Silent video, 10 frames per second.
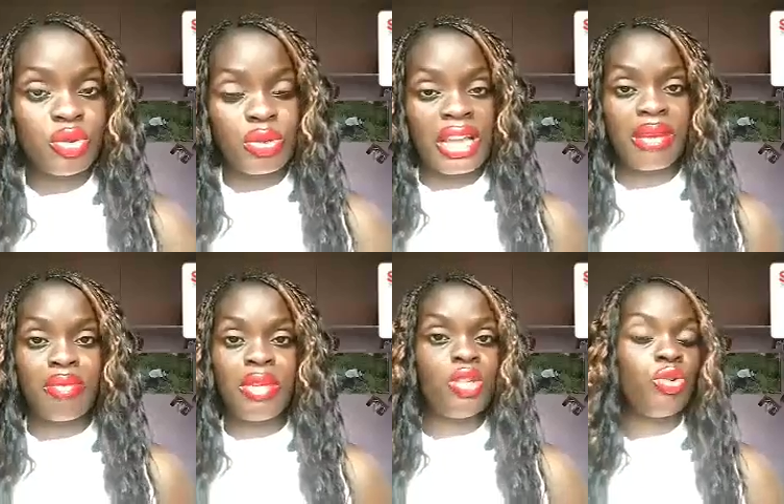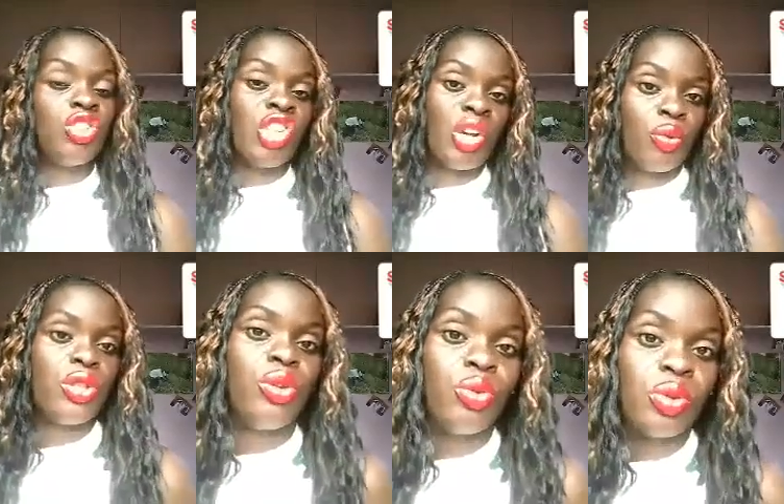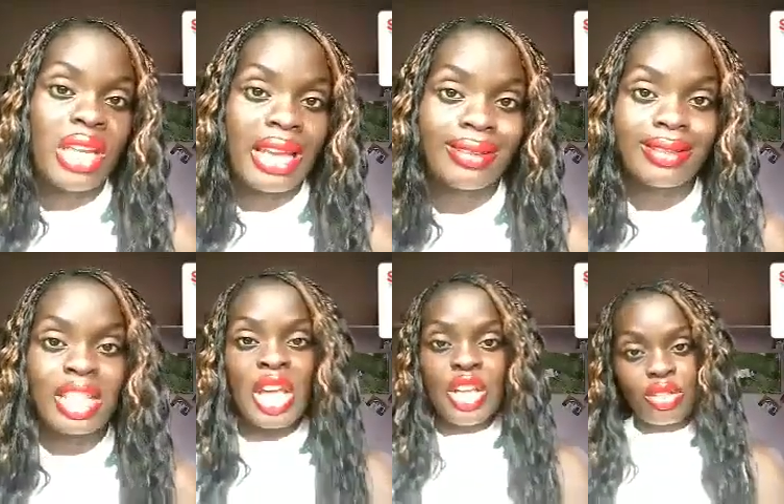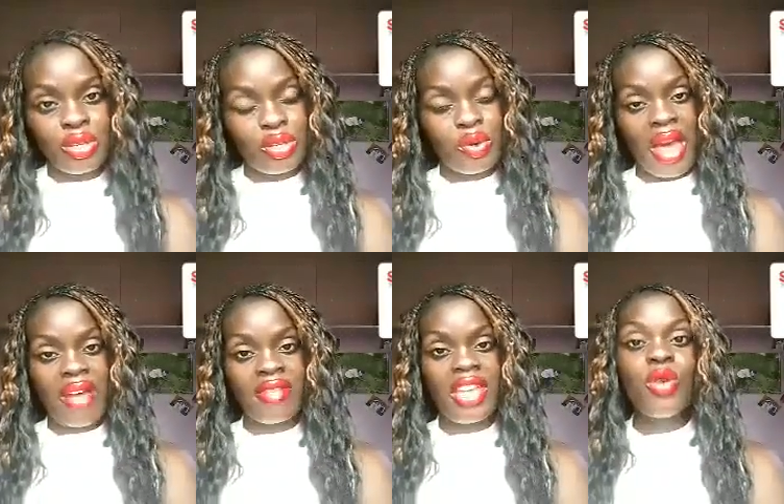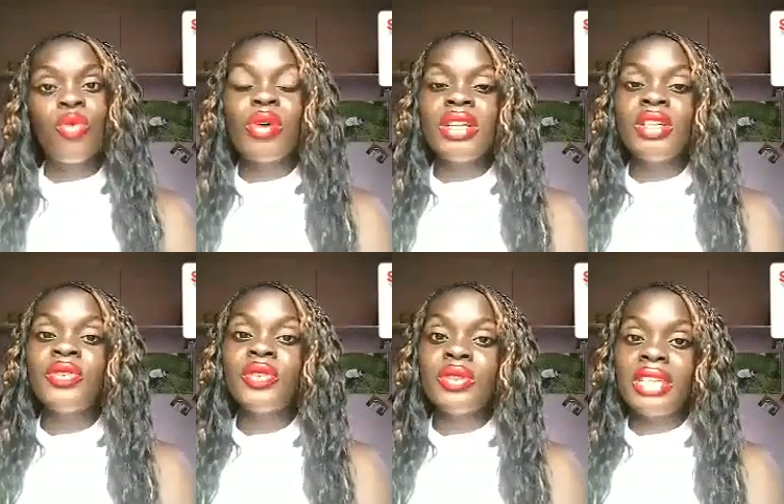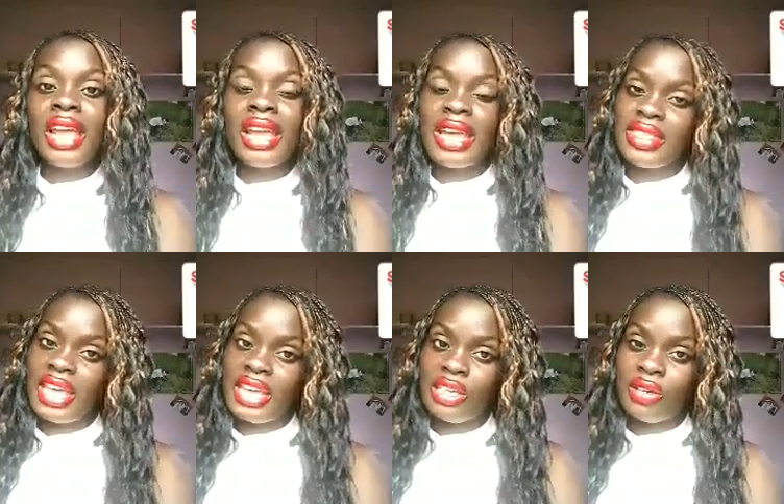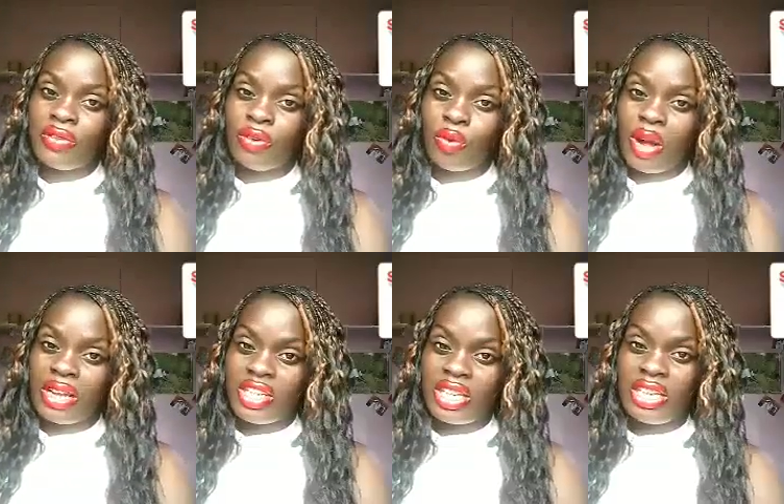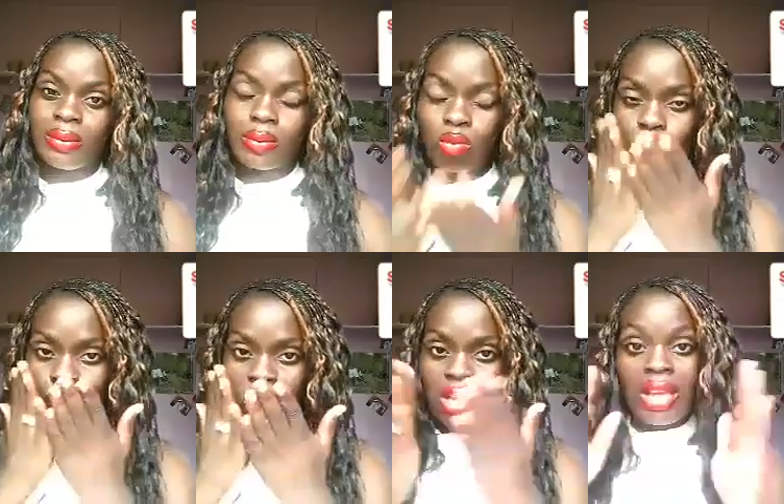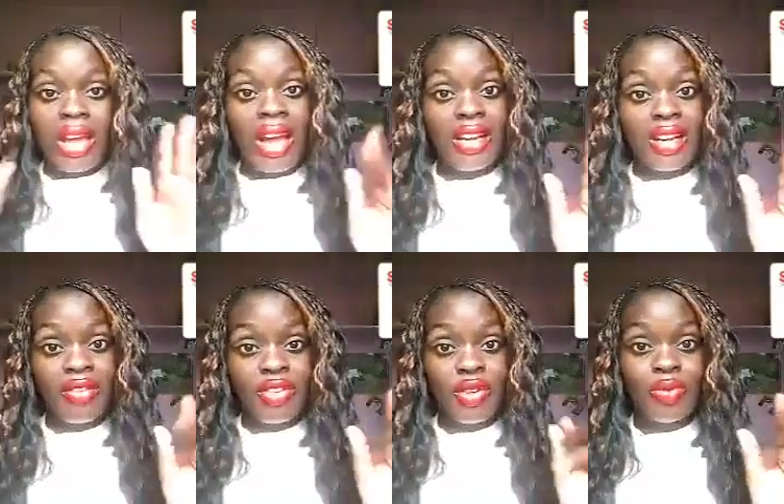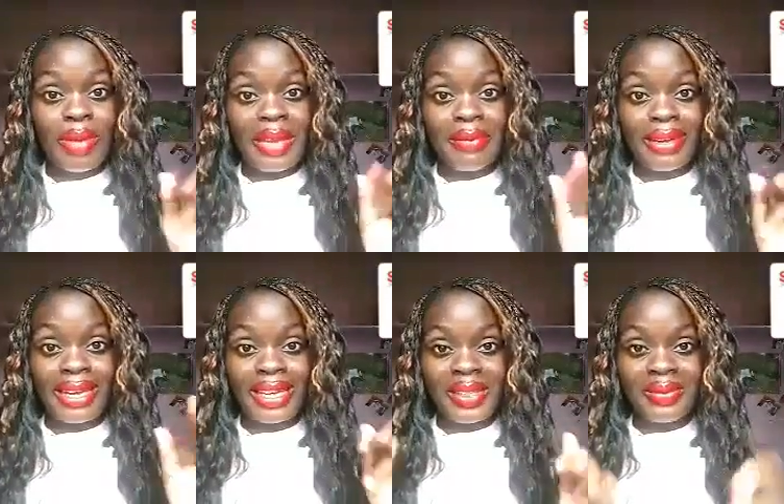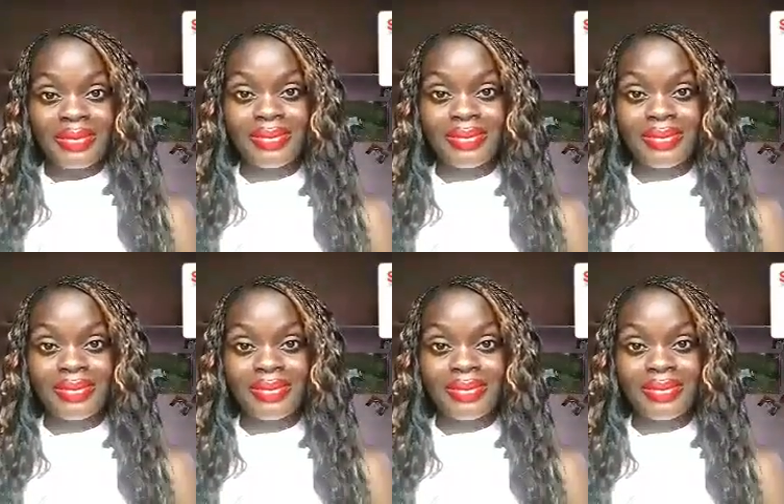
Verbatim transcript: you would like me to share with you next. So you have a wonderful day and thank you for watching. I love you. Bye bye.